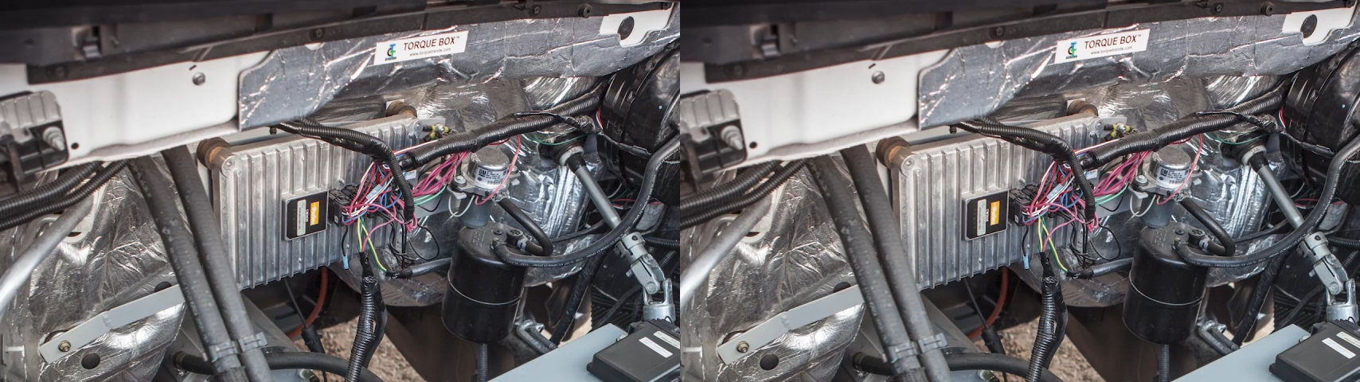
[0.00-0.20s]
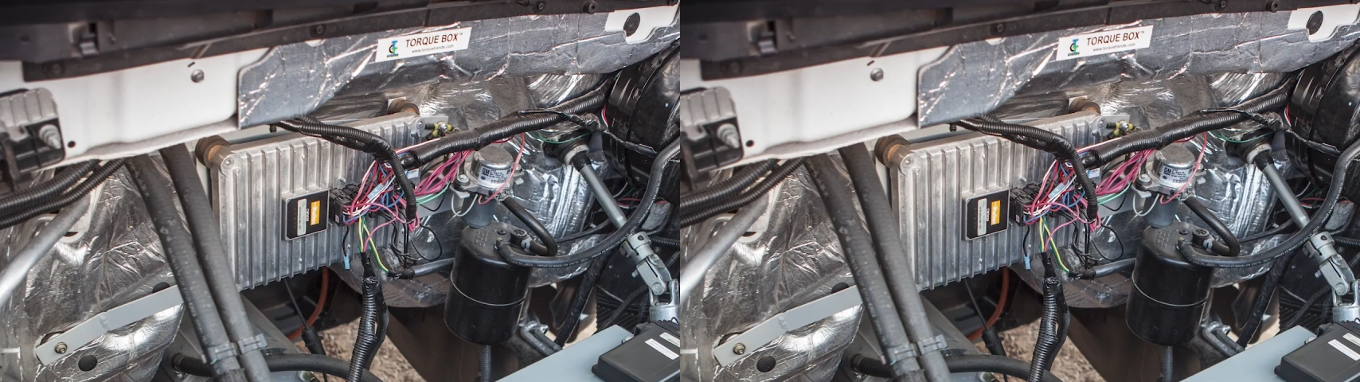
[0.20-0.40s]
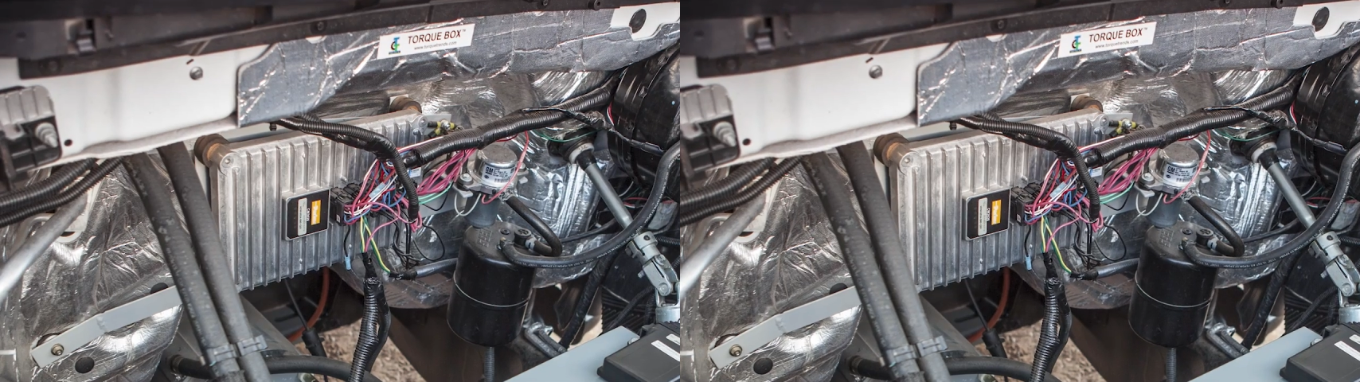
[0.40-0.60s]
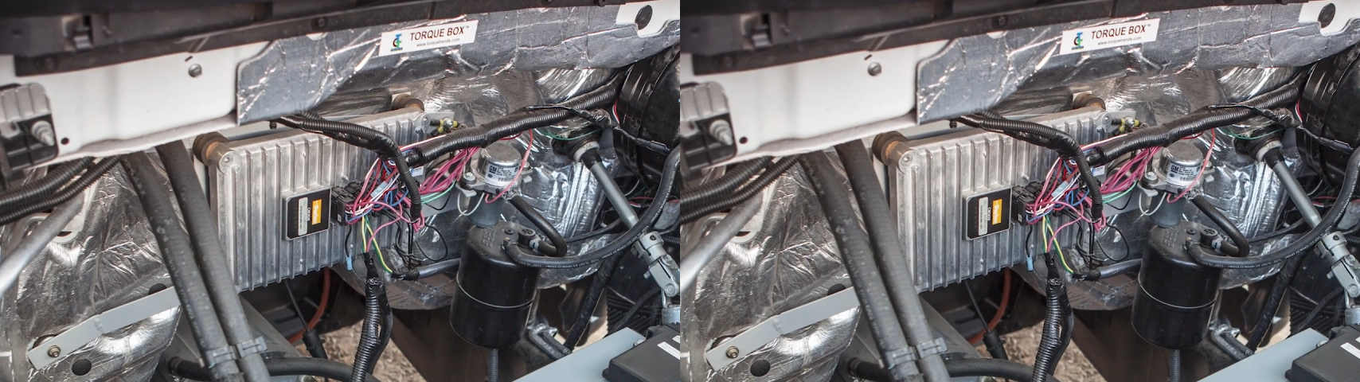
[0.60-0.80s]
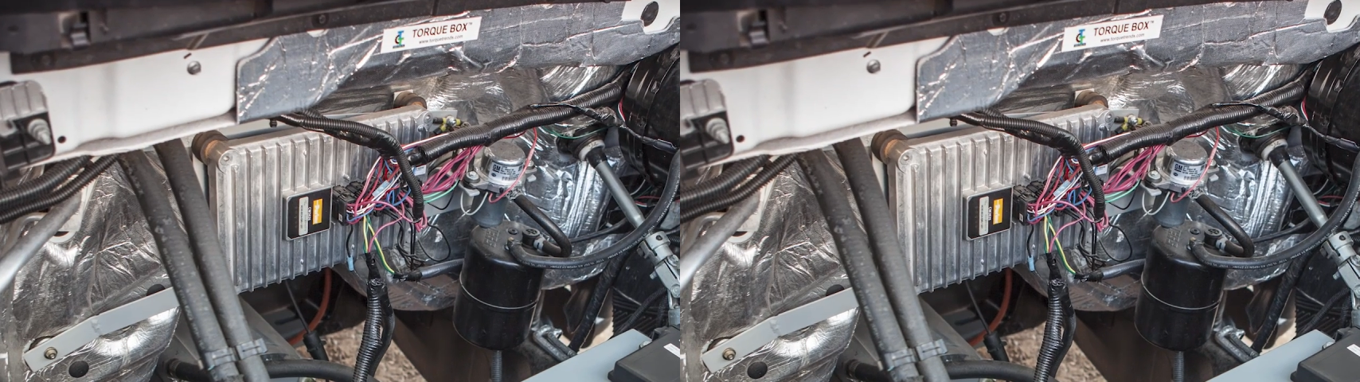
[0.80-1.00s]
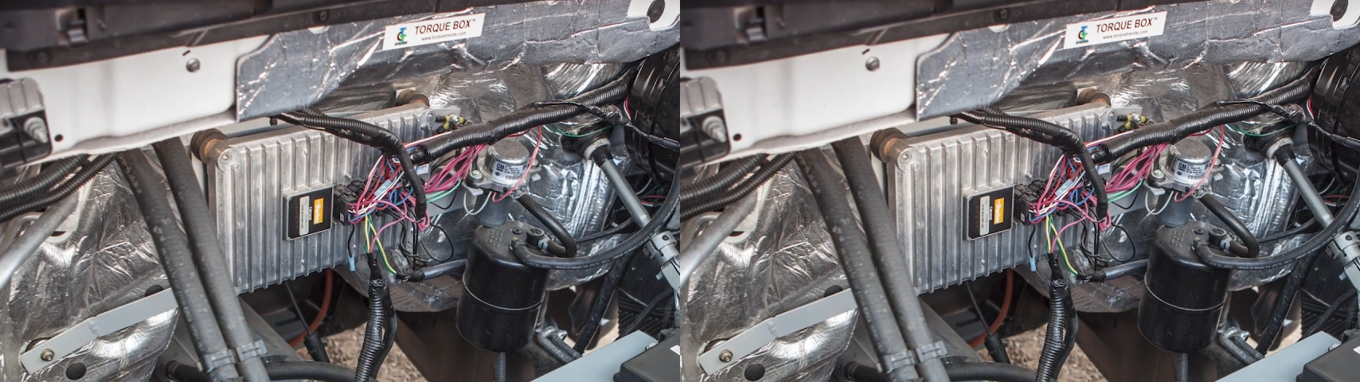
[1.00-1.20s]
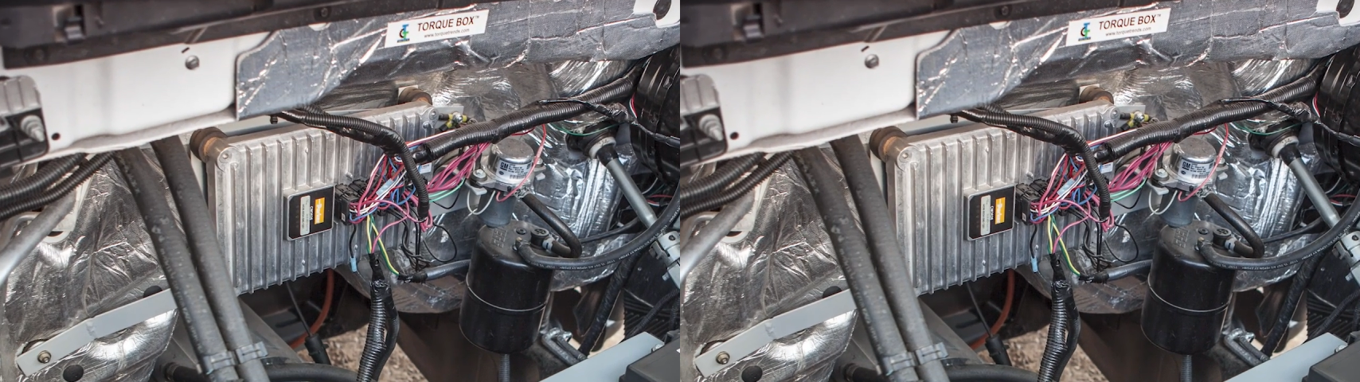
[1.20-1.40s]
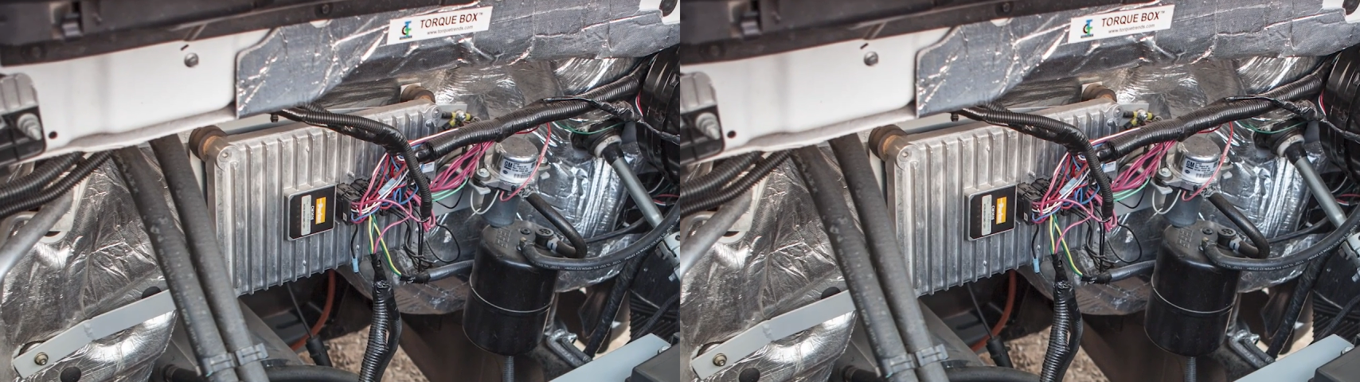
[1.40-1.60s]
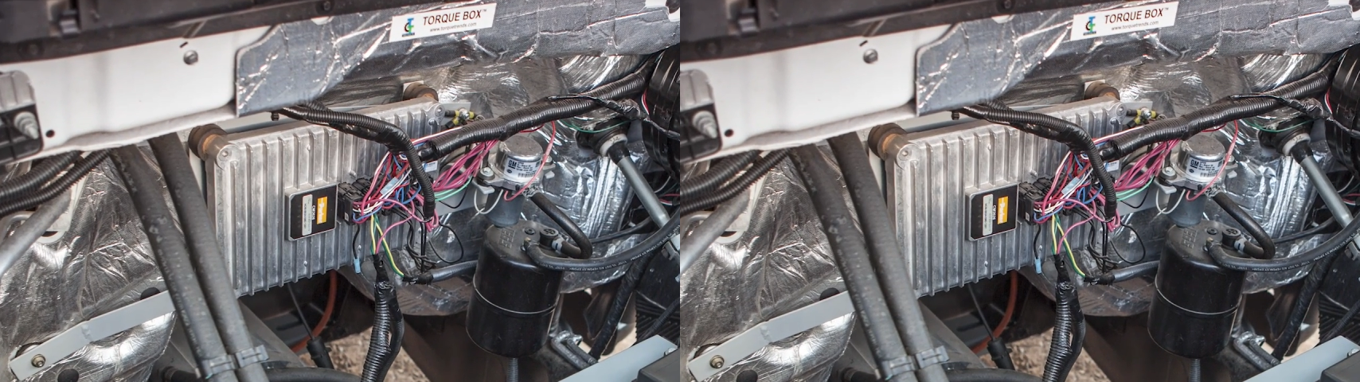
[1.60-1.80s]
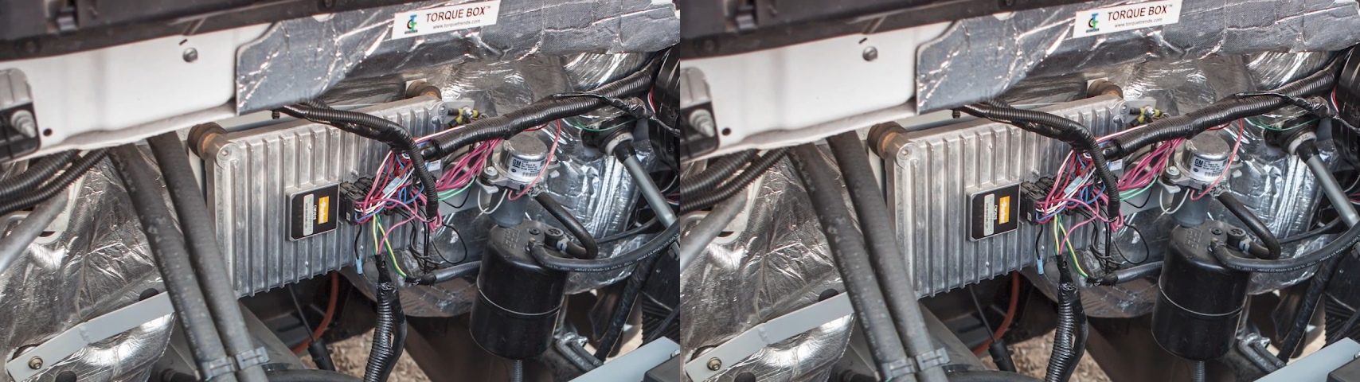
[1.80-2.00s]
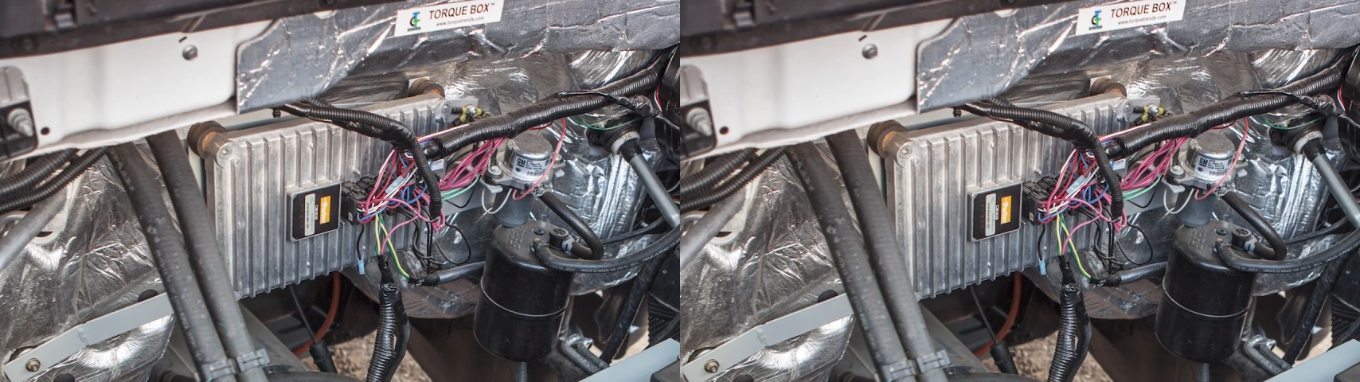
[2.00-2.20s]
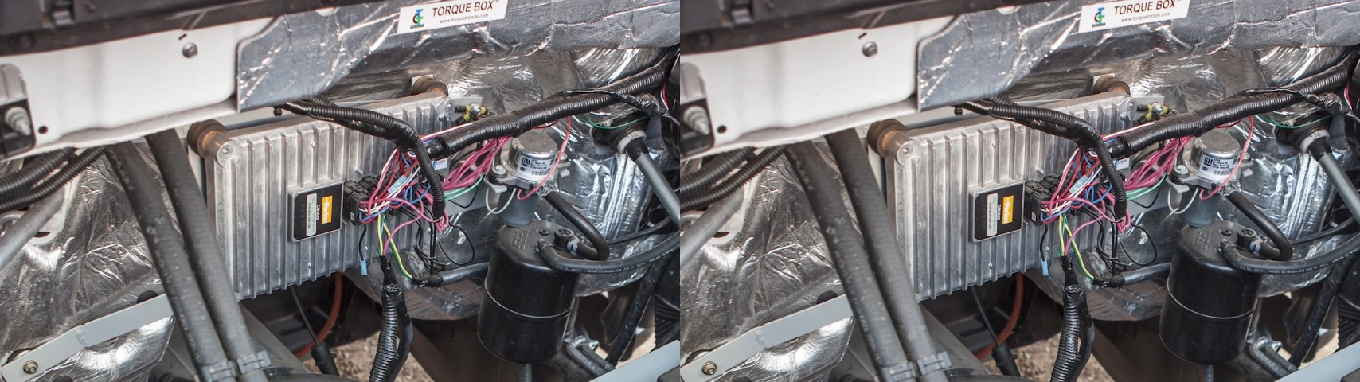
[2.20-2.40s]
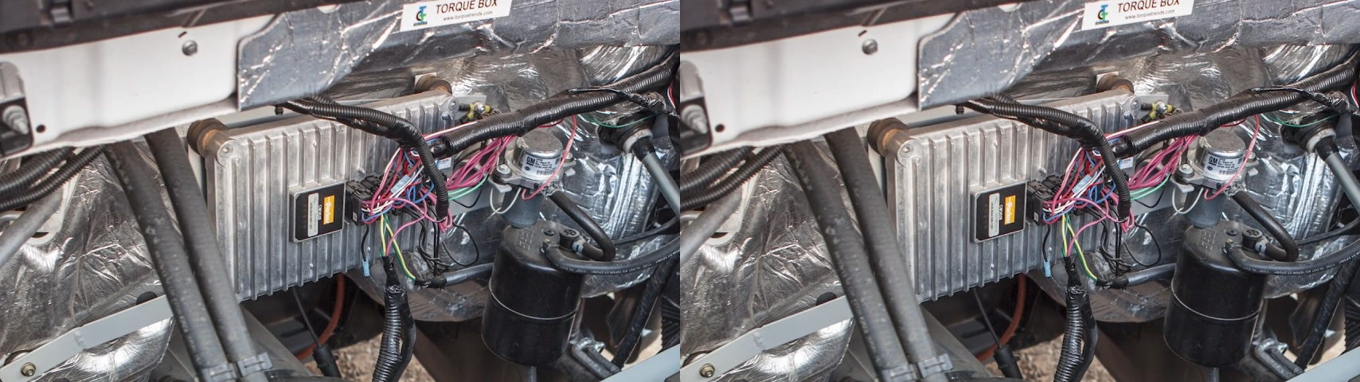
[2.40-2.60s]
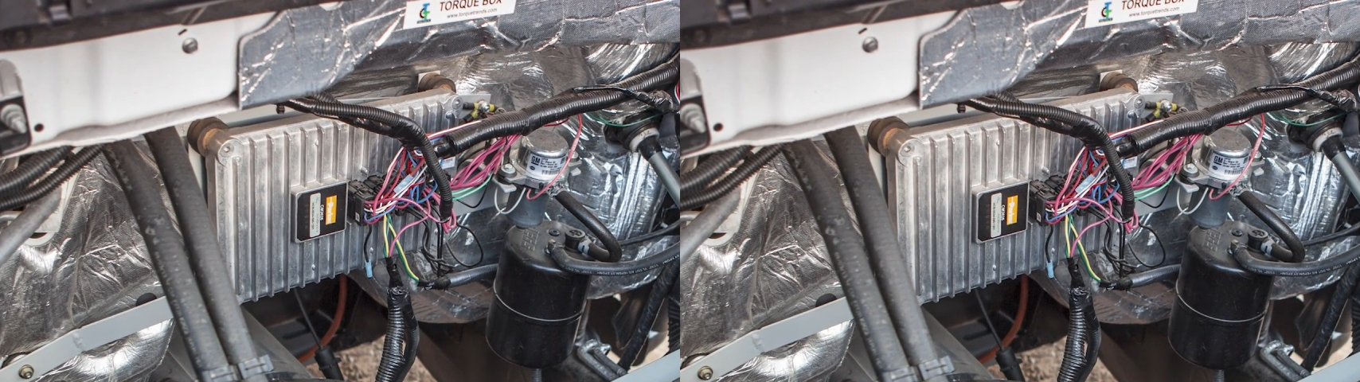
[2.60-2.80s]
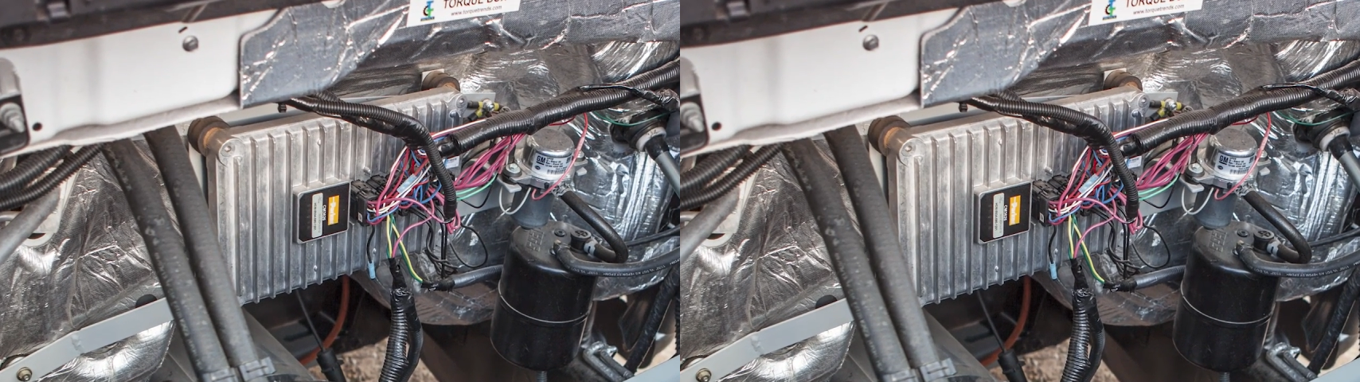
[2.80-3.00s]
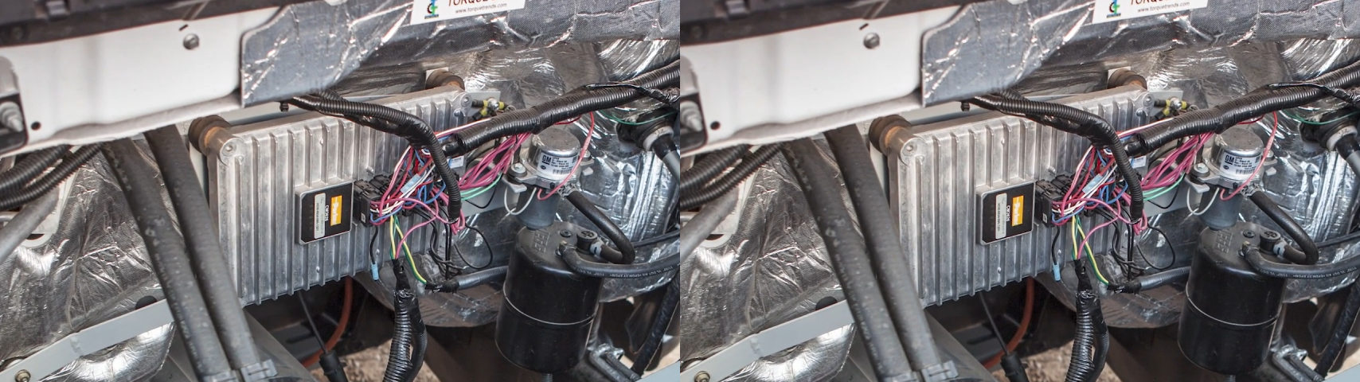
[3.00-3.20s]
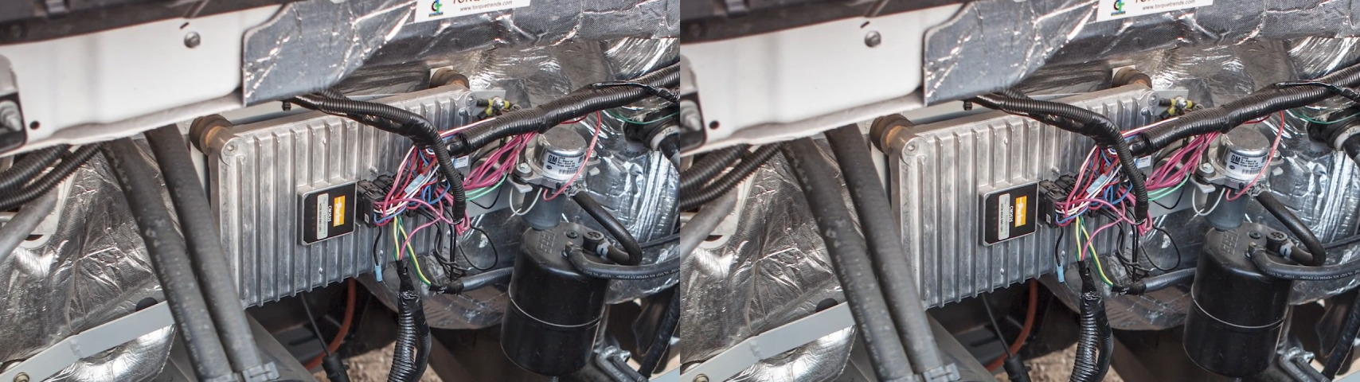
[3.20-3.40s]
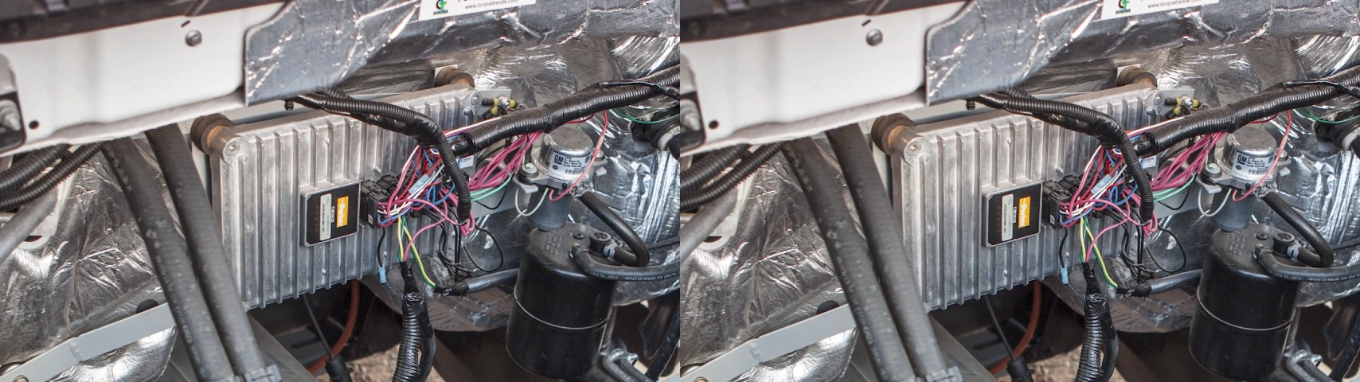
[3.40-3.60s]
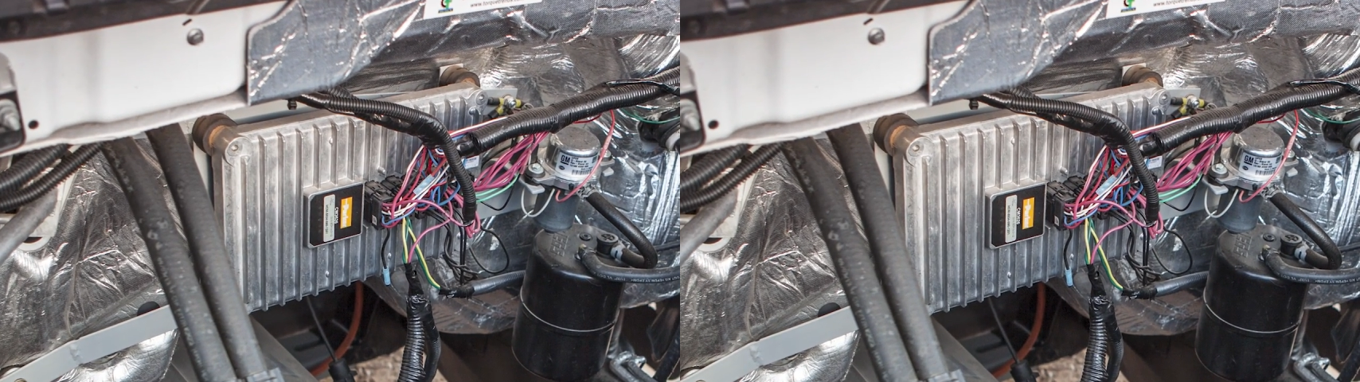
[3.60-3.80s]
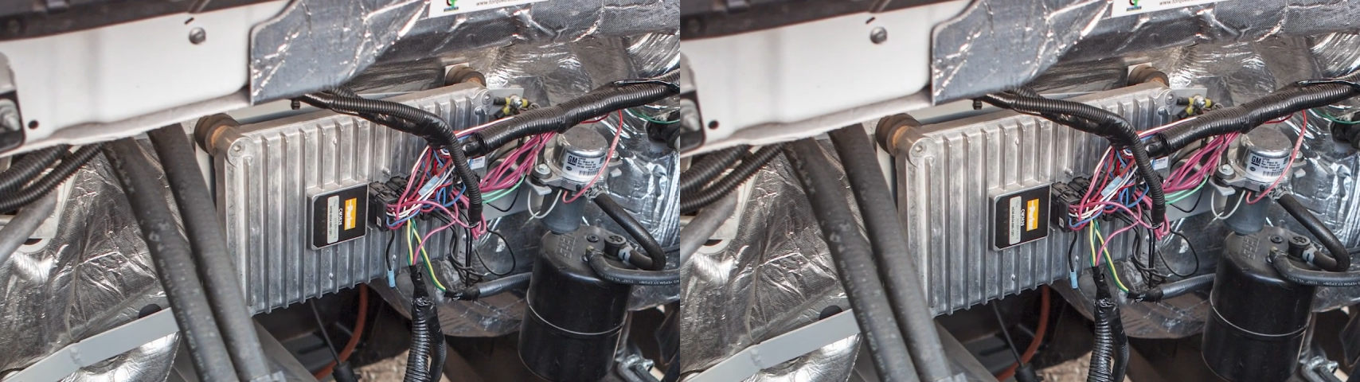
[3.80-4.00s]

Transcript: (no speaker visible)